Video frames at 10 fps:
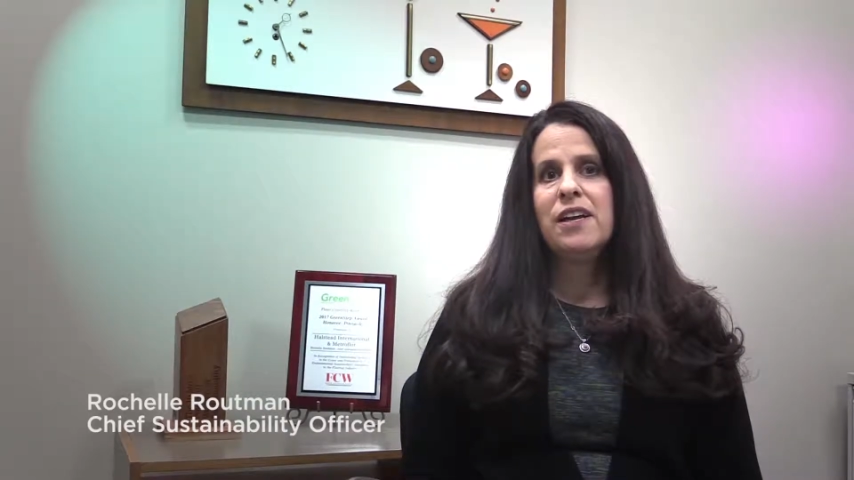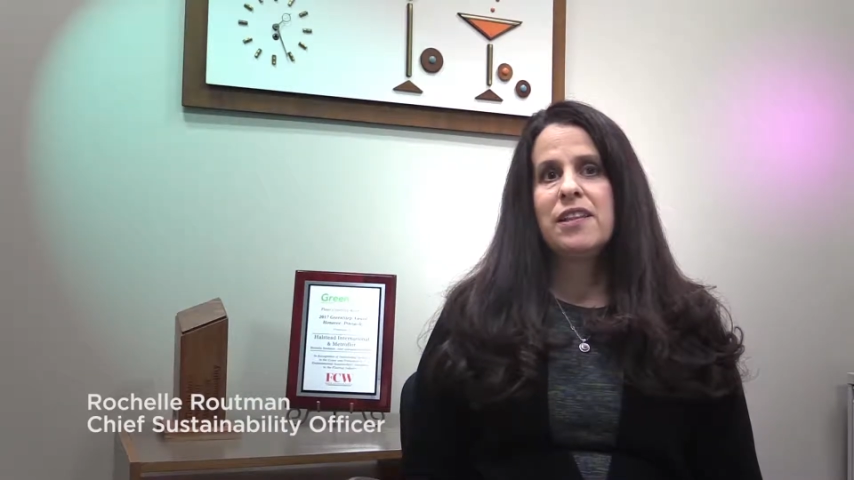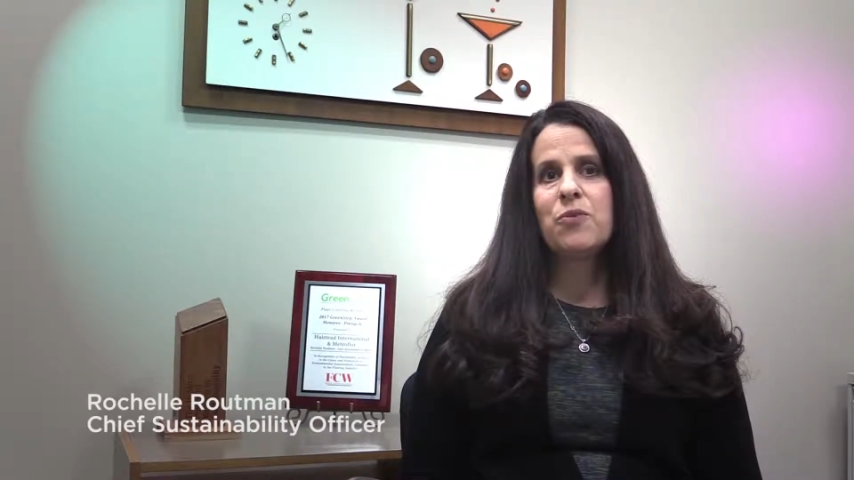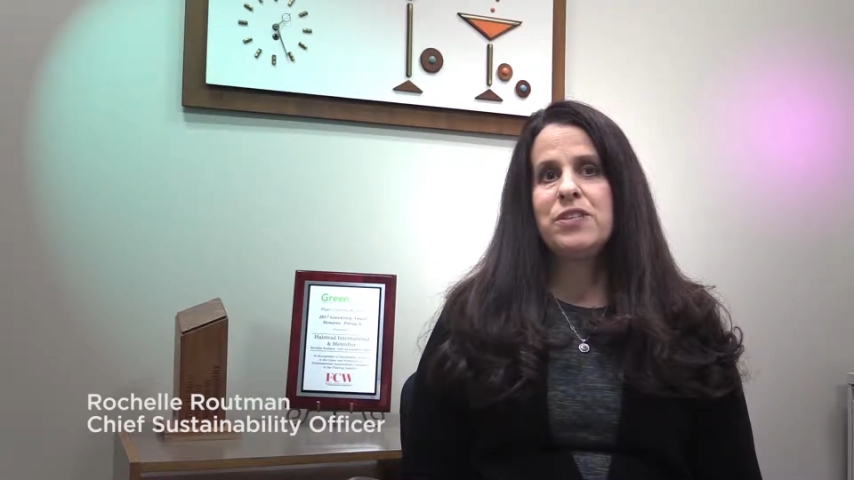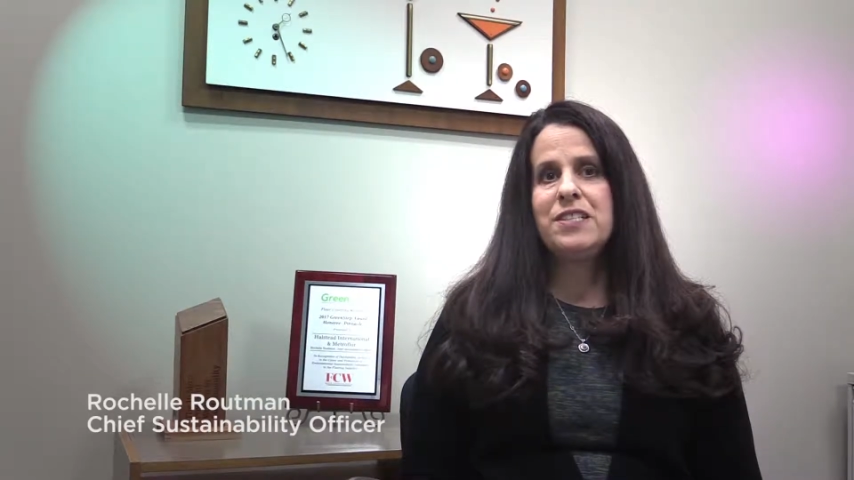
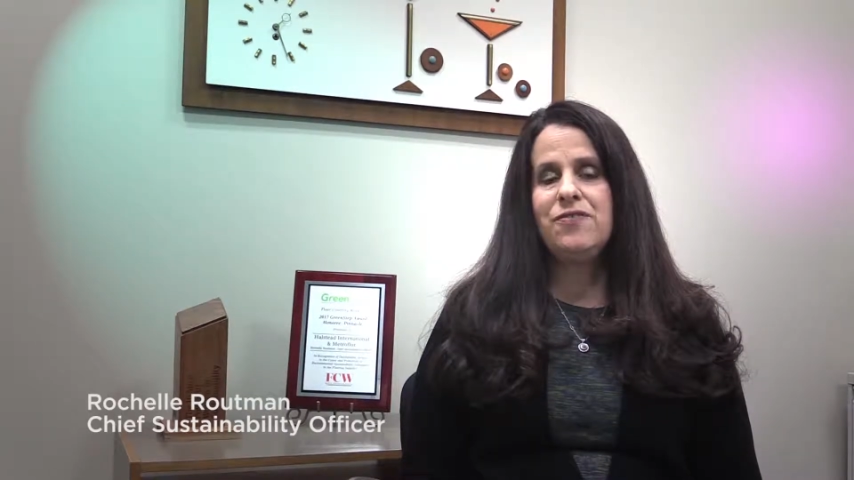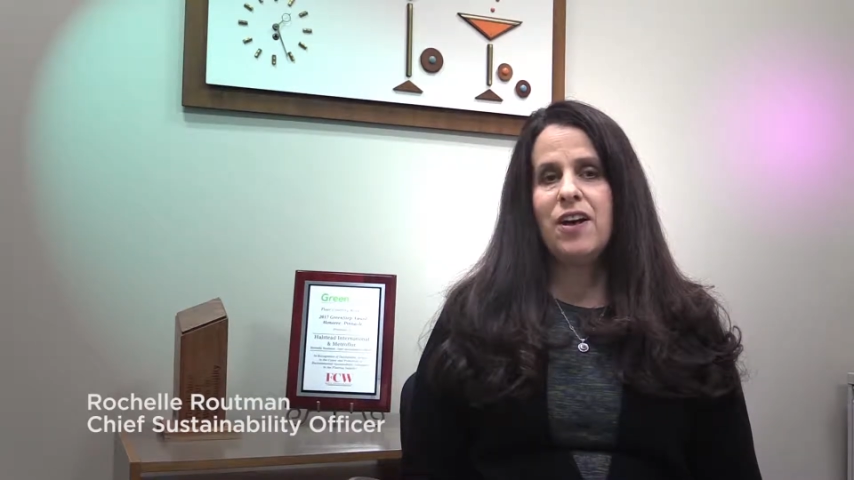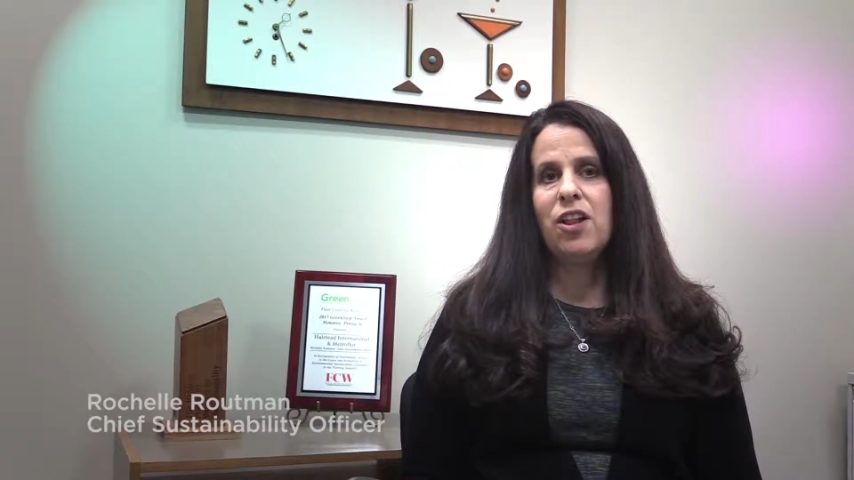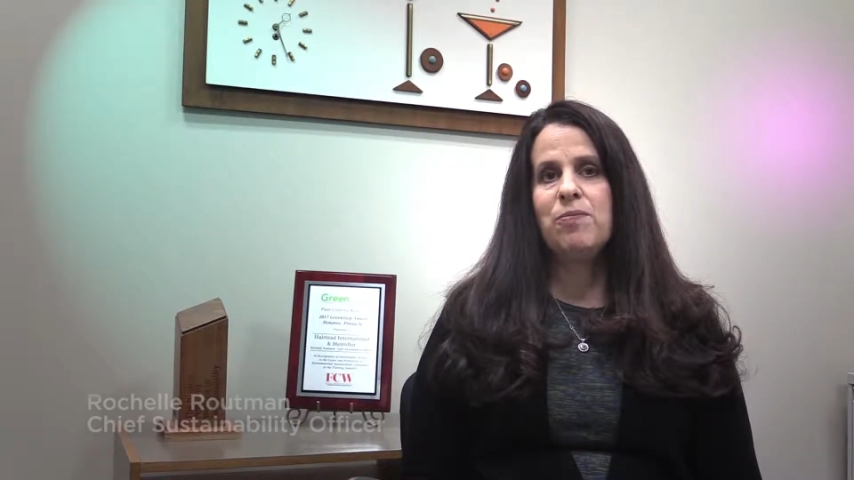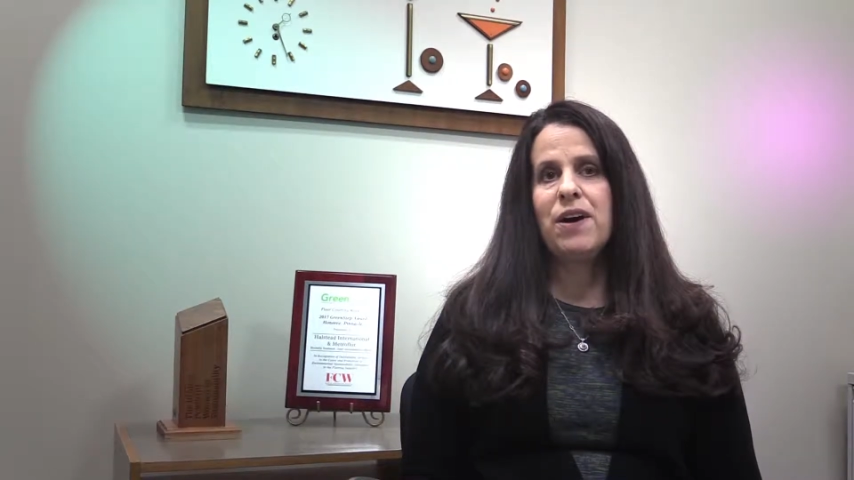that was
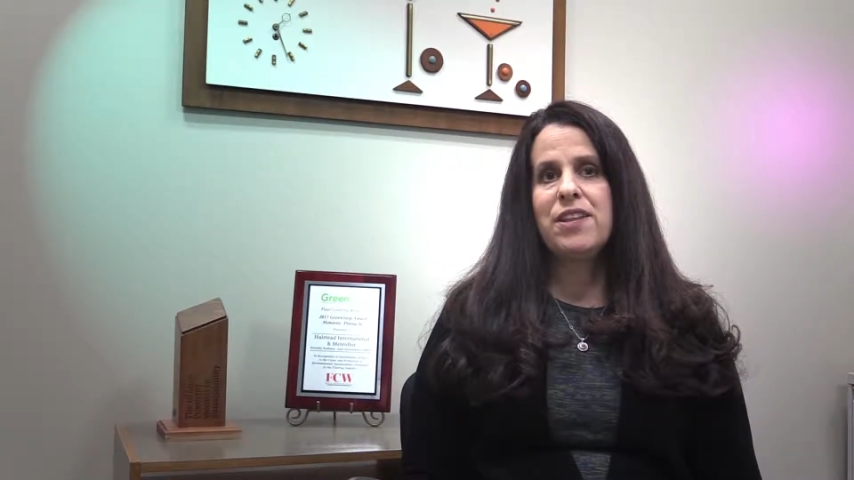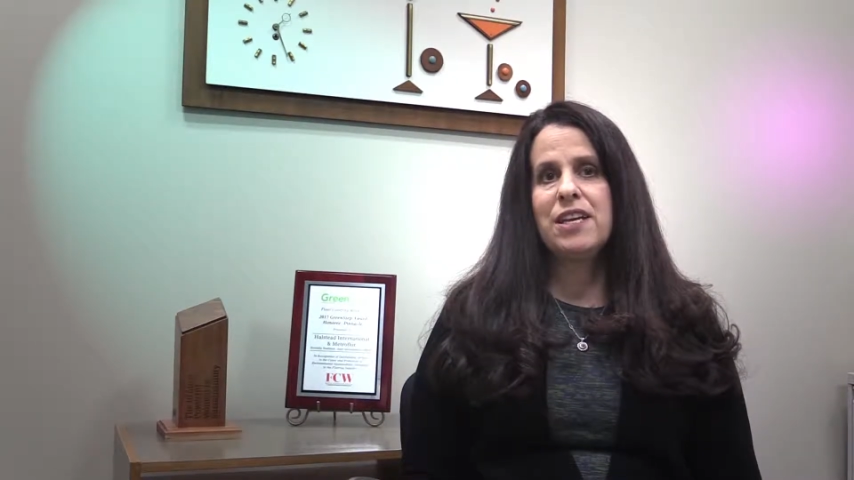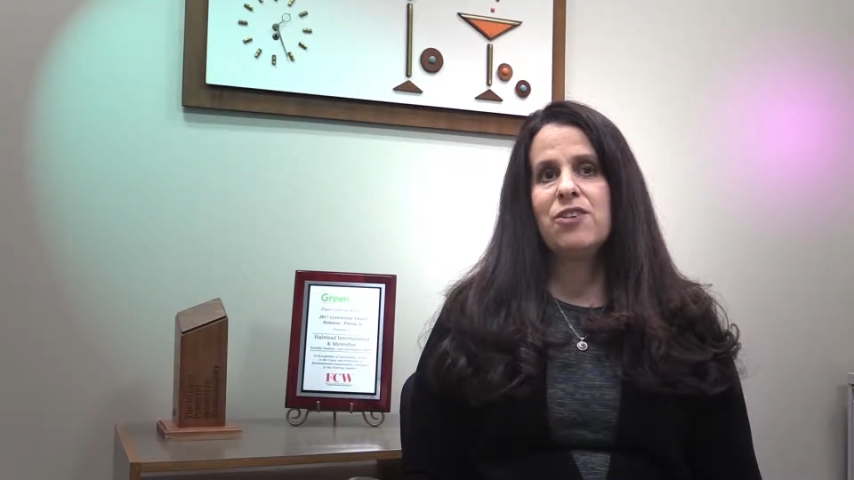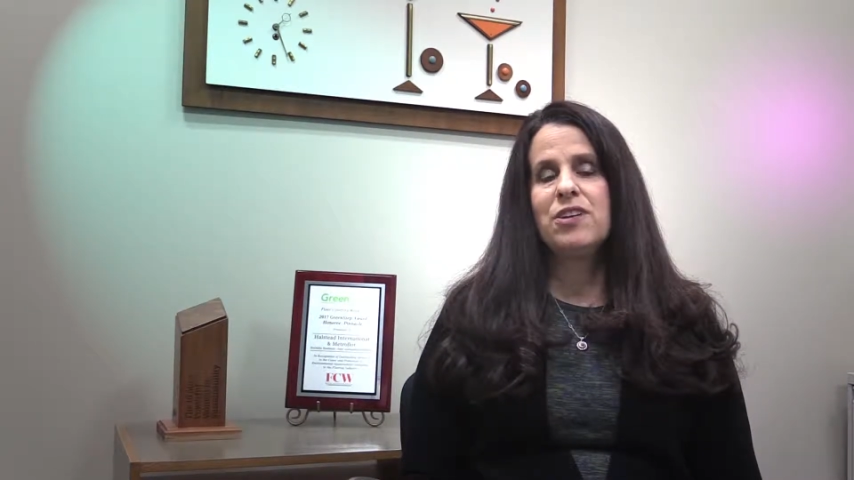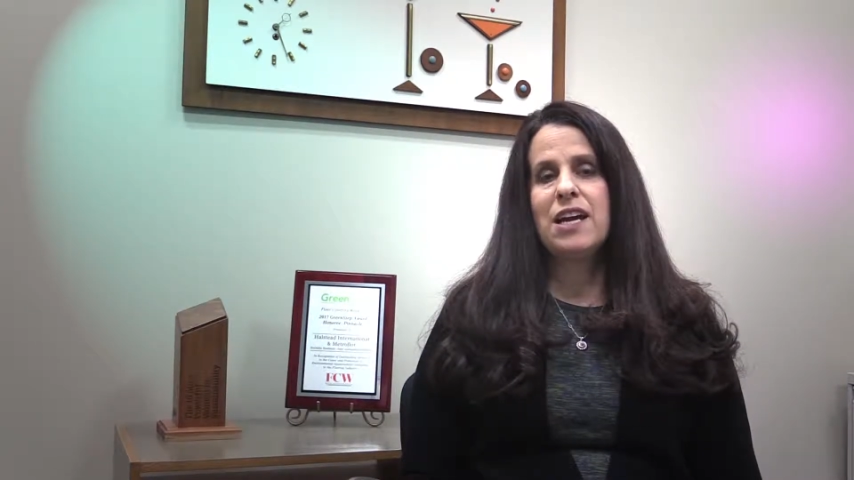developed by
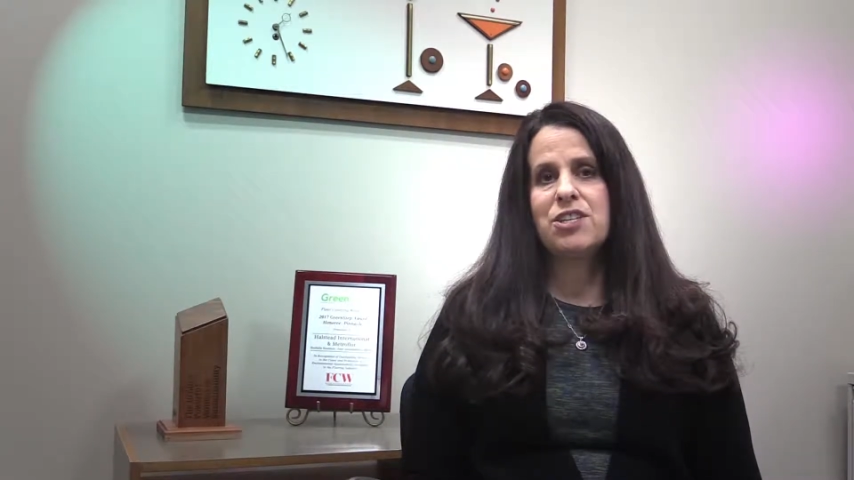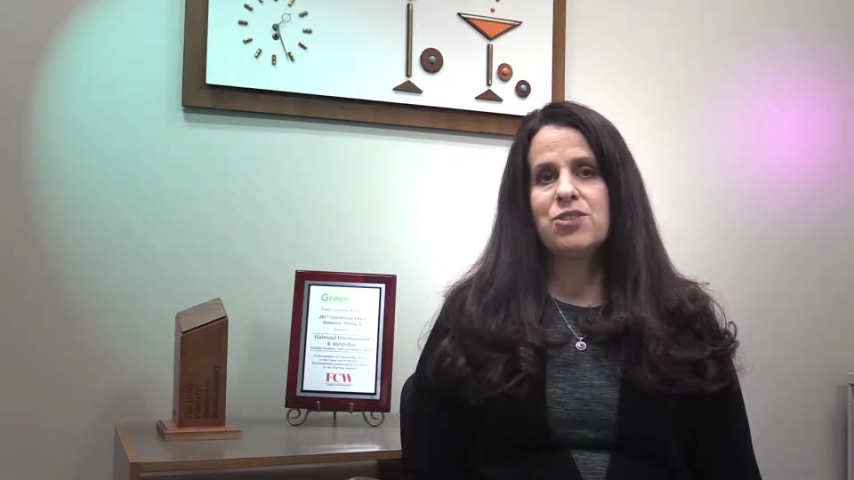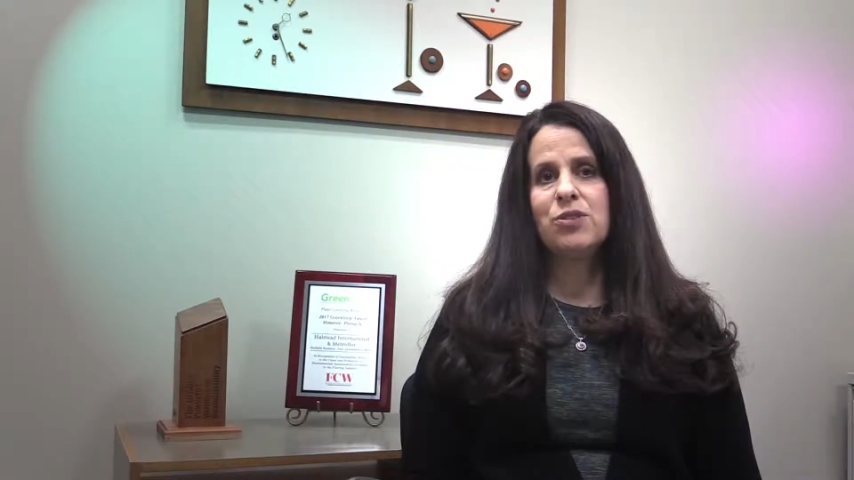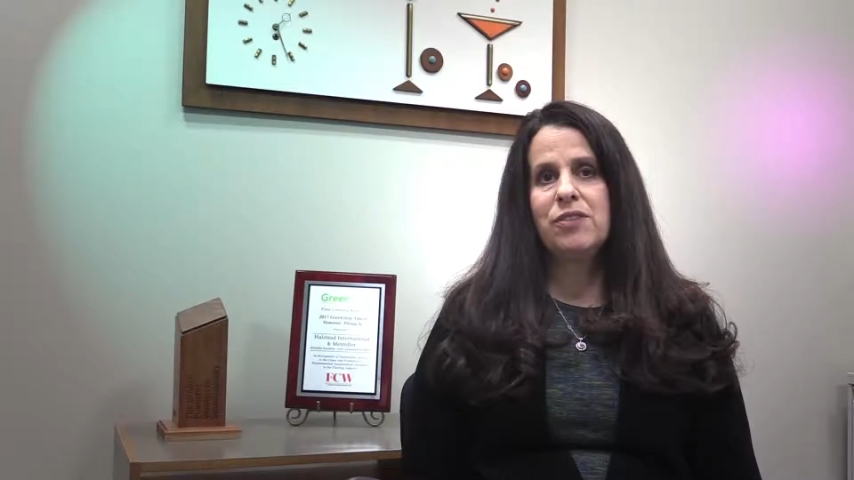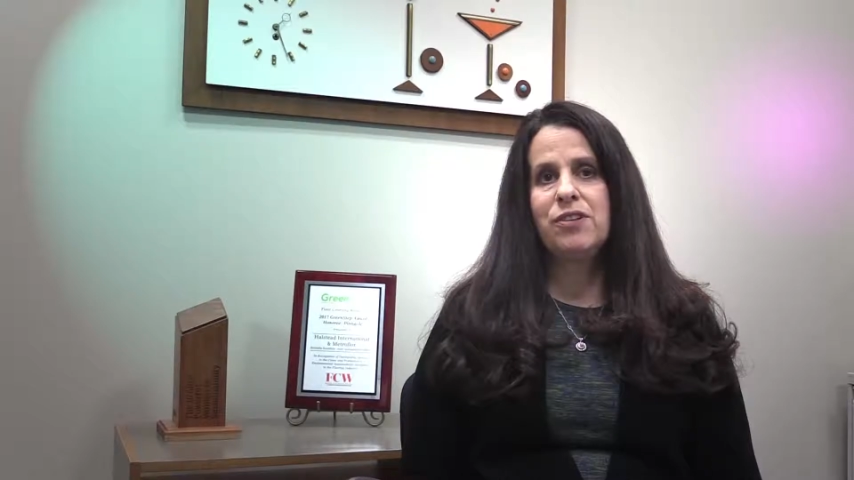the
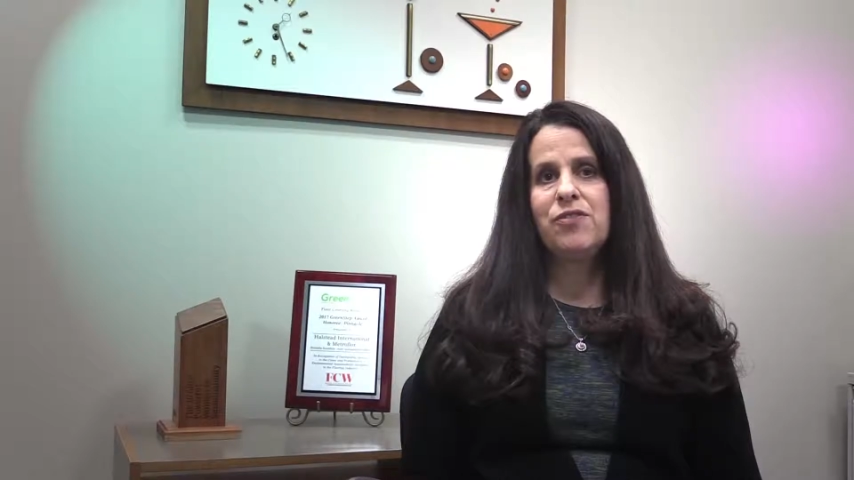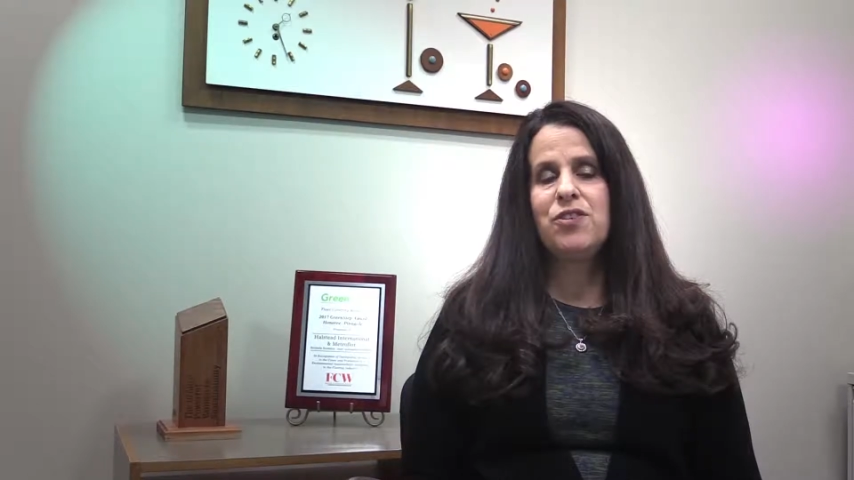International Living